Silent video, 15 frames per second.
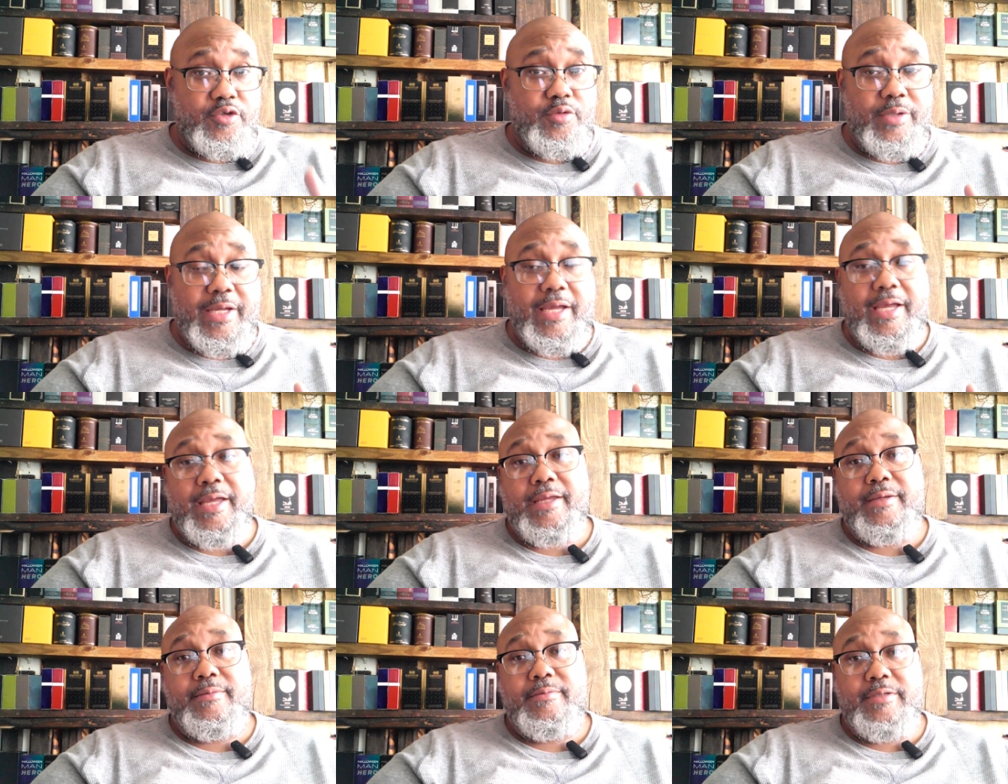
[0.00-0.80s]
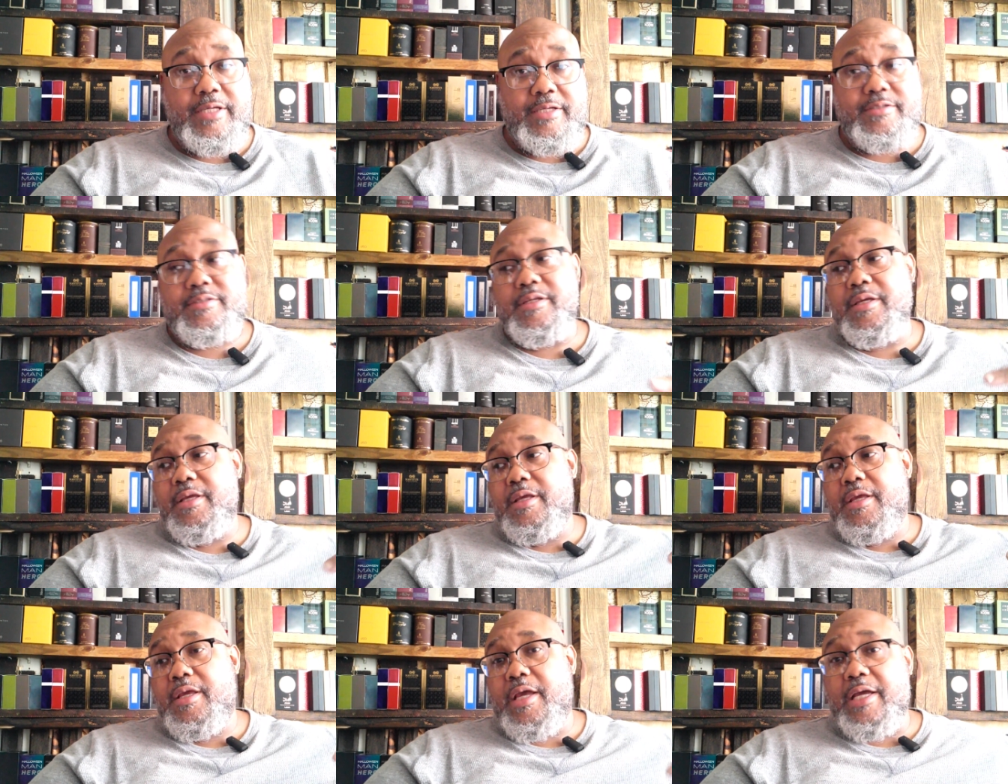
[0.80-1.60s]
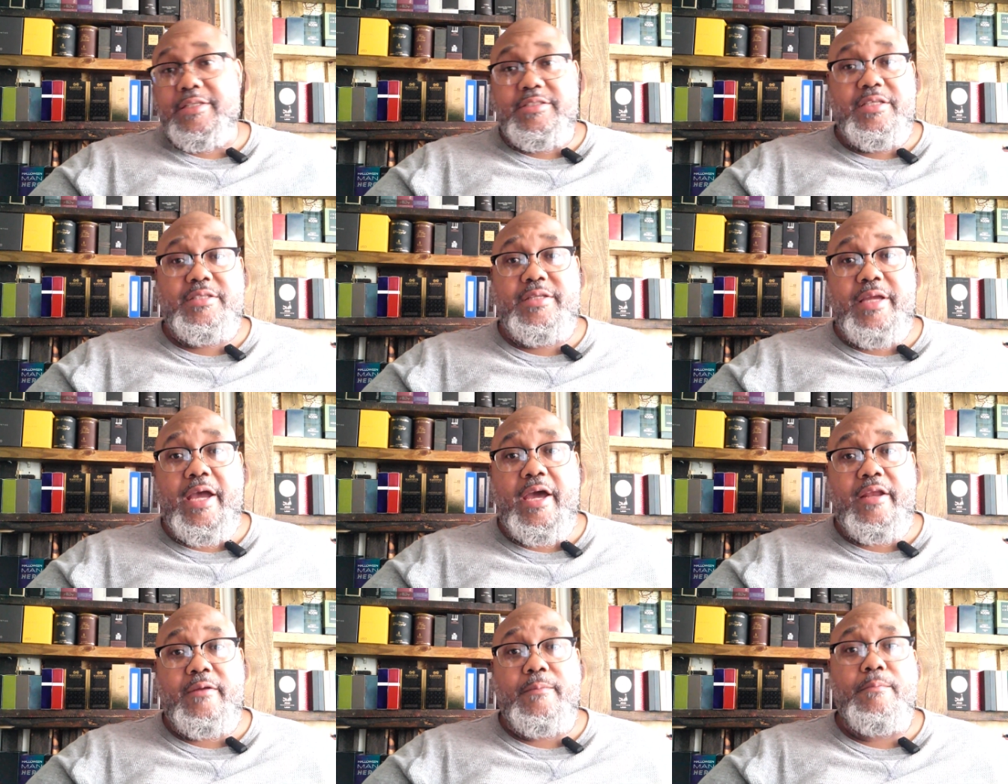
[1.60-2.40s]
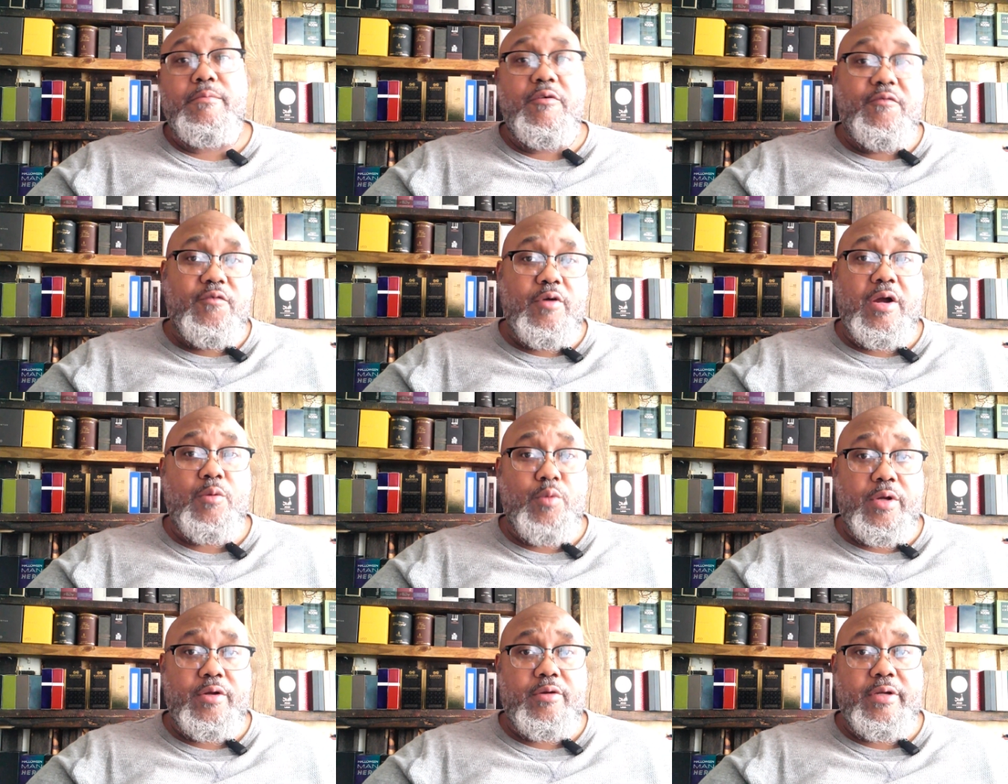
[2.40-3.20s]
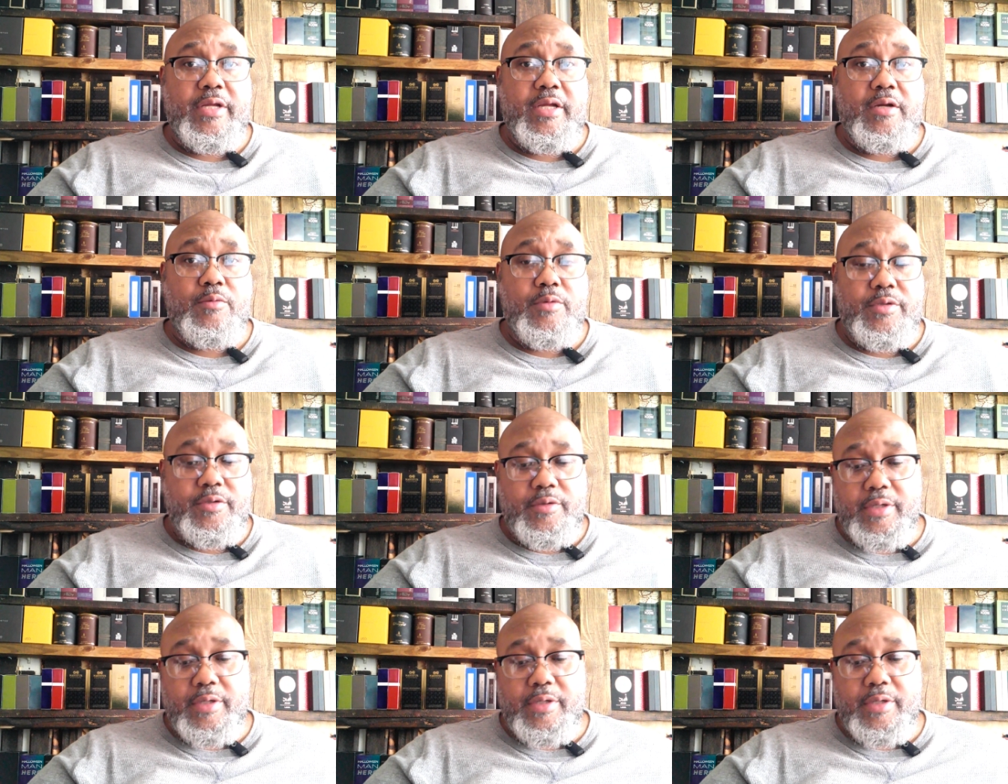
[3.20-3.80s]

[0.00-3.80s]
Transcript: Yes, I just got him before I went on air with you guys.